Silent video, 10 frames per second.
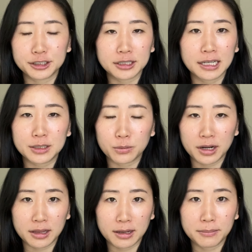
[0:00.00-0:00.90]
She liked
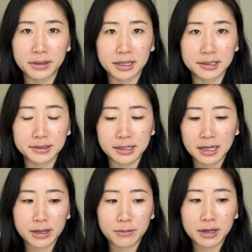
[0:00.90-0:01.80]
wearing them because
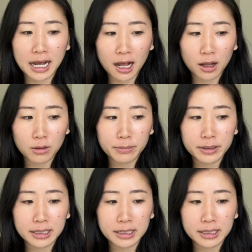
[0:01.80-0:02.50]
they would help